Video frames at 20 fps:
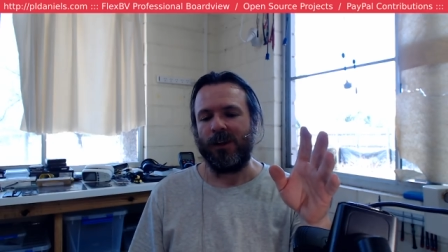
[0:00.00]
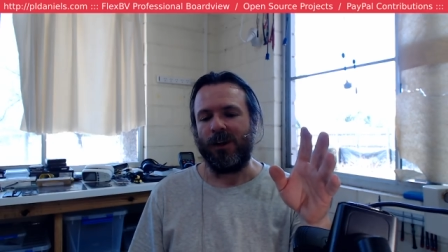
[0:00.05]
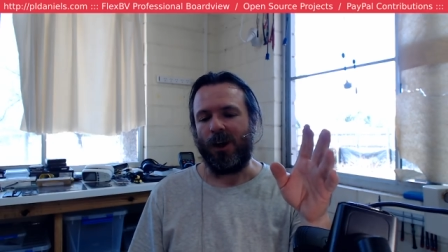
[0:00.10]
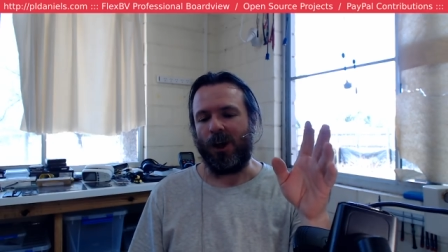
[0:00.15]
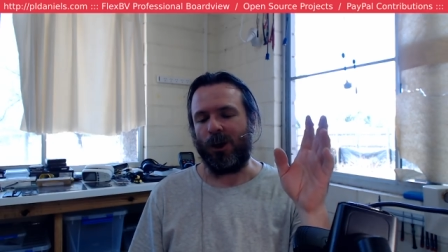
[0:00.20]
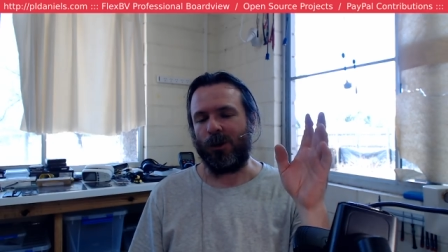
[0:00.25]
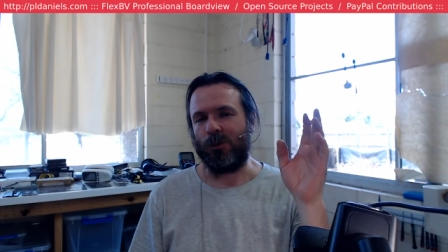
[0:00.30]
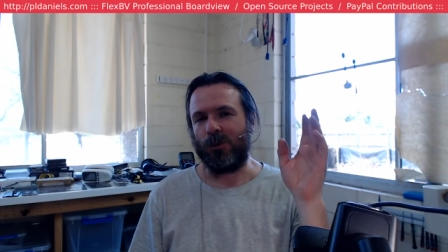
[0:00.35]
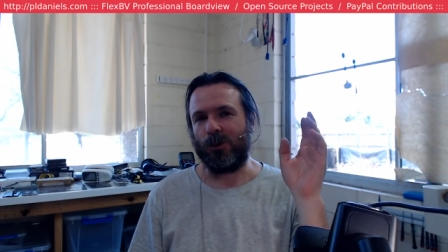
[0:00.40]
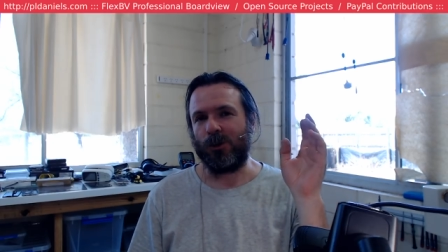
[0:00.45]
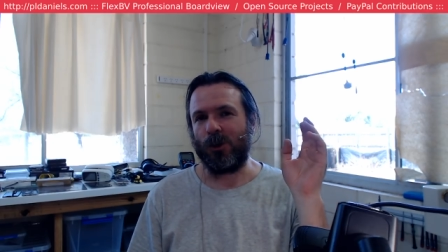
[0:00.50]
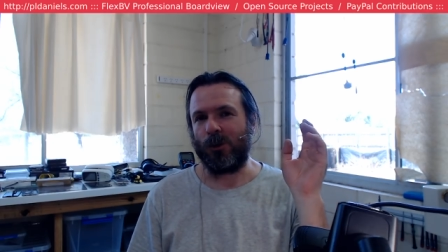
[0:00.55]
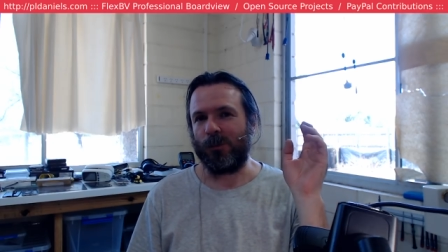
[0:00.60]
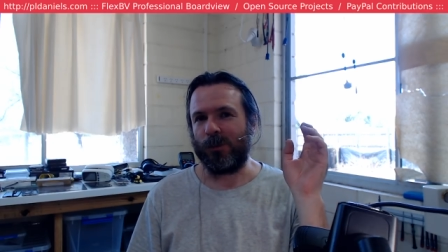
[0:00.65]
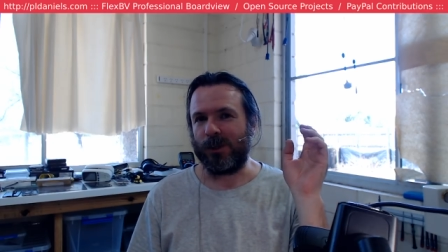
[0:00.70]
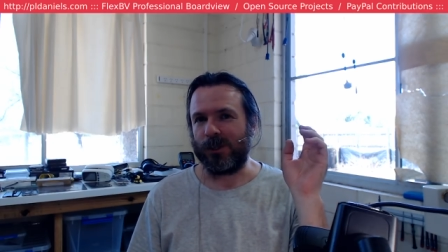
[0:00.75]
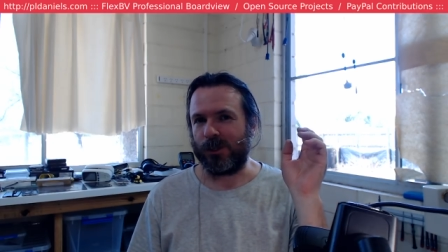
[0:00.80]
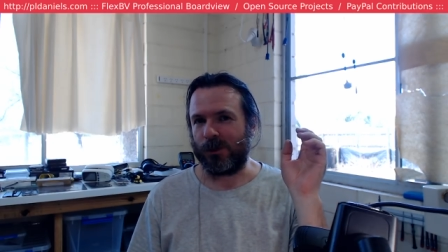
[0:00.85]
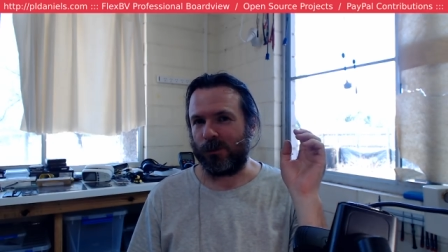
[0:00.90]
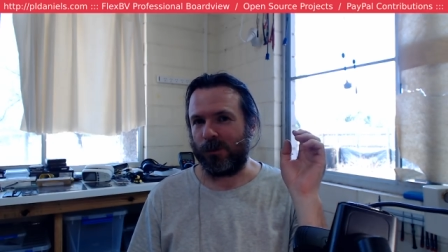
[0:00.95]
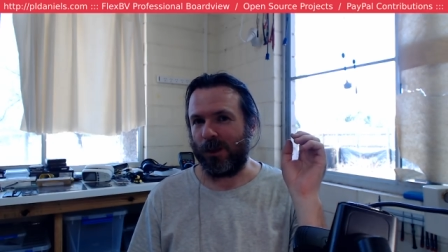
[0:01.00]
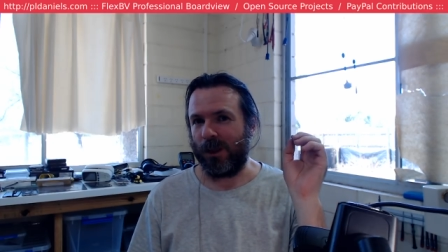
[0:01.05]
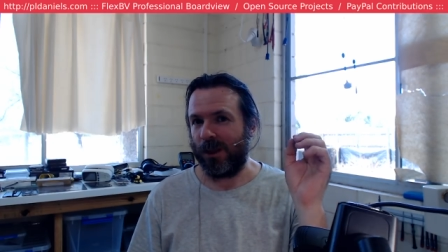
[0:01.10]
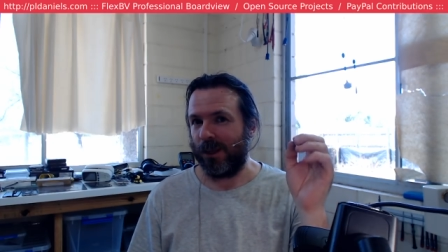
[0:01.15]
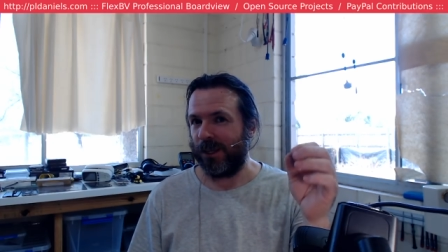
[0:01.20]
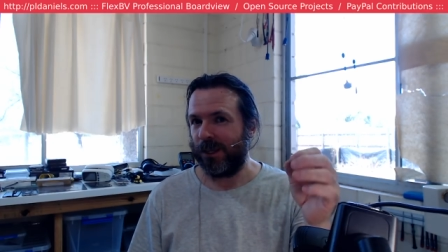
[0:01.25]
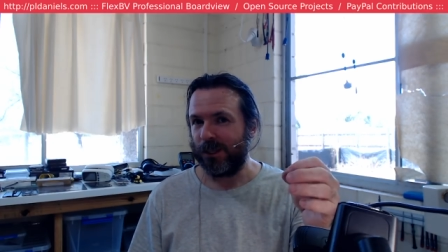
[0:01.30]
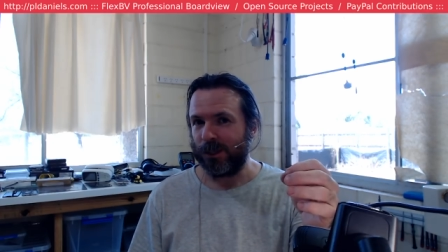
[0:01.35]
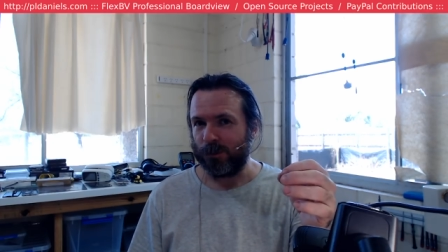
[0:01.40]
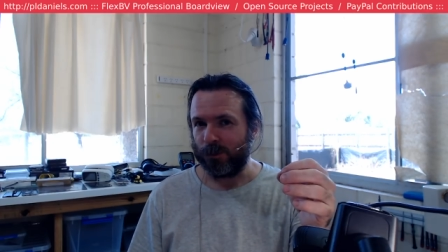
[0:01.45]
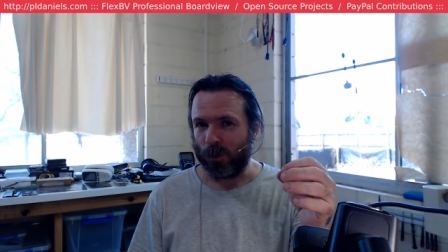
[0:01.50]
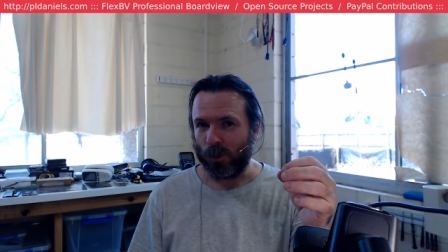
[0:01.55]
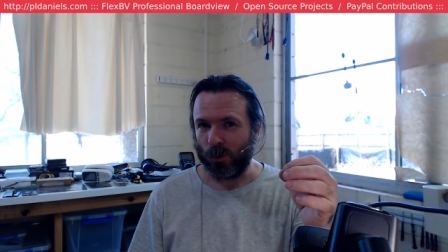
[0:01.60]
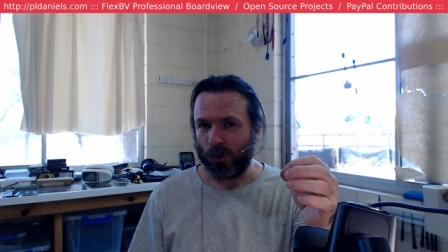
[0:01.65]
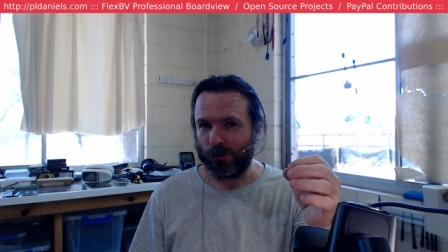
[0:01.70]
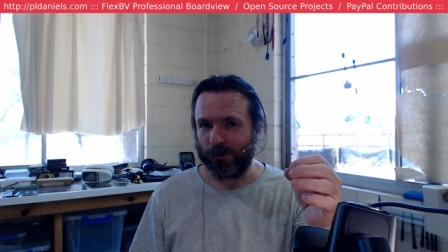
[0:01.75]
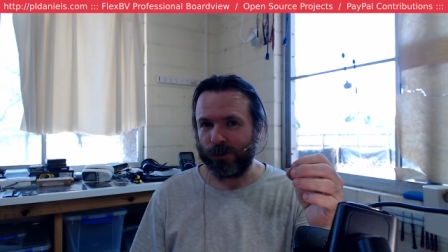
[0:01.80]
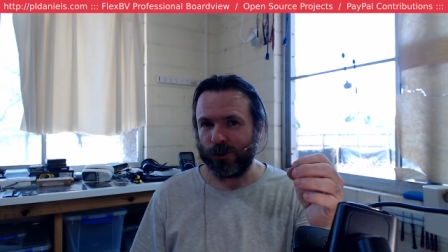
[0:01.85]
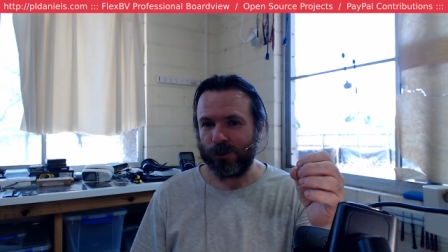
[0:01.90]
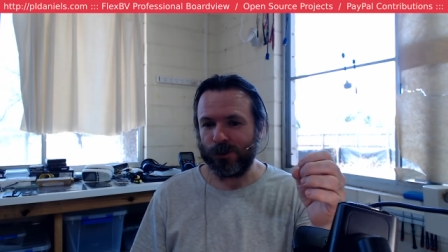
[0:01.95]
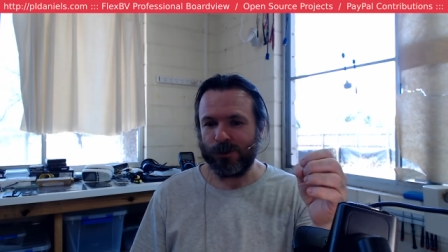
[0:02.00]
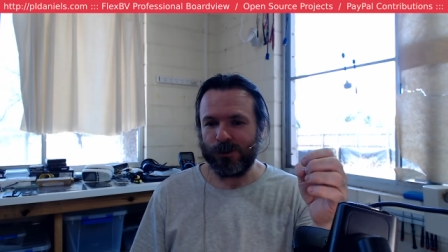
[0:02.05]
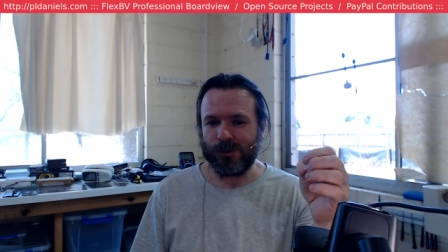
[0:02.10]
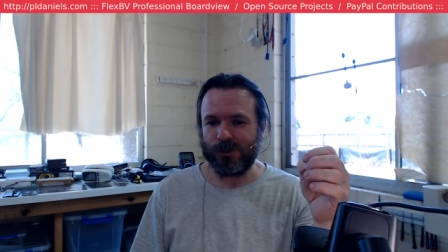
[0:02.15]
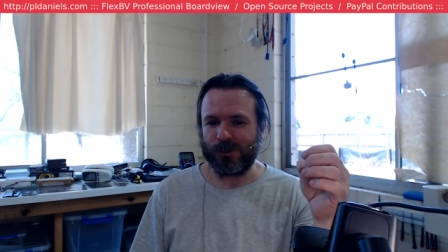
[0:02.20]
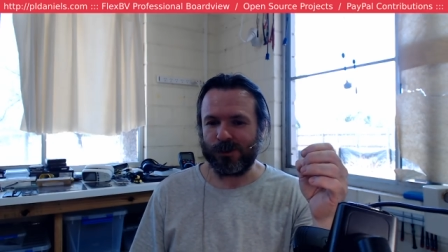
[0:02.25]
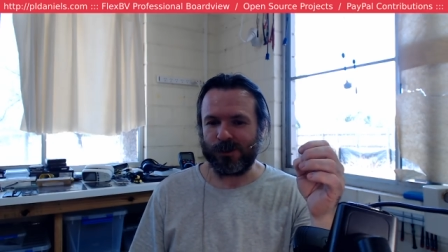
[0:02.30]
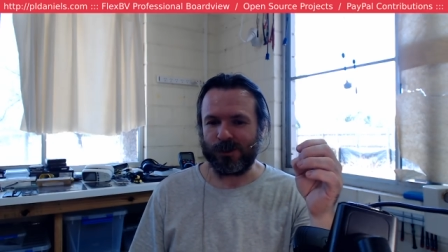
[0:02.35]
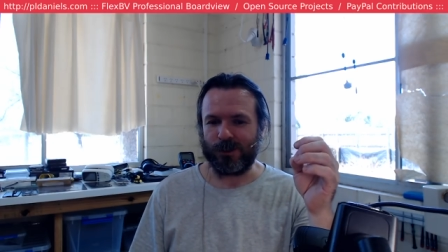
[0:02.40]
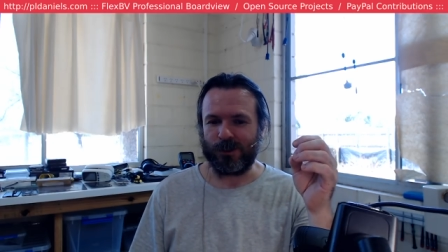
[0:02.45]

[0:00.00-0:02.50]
I will not be supplying the board views,